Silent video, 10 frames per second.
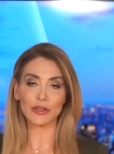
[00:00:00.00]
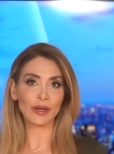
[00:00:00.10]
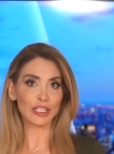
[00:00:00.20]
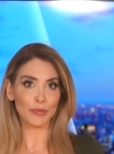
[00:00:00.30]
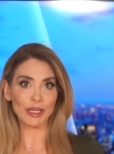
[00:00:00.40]
their
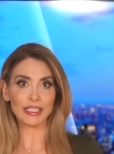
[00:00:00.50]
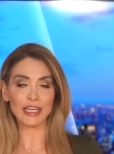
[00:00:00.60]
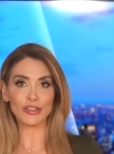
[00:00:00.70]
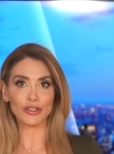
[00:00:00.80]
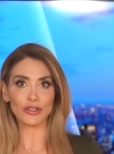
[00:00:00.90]

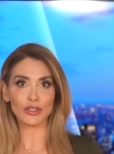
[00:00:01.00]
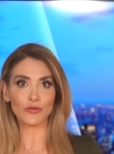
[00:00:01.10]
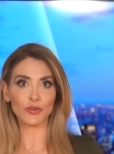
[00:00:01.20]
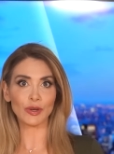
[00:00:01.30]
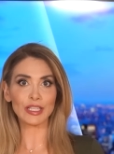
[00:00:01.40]
expectations
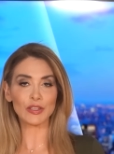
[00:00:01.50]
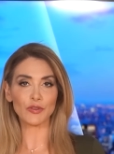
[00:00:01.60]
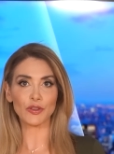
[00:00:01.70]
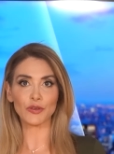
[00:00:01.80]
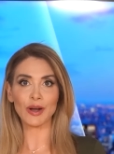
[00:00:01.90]
for rates
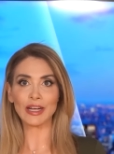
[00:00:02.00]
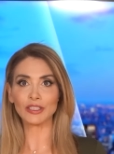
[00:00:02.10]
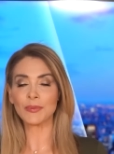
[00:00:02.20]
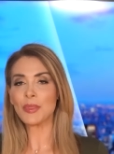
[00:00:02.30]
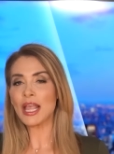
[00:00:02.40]
further out.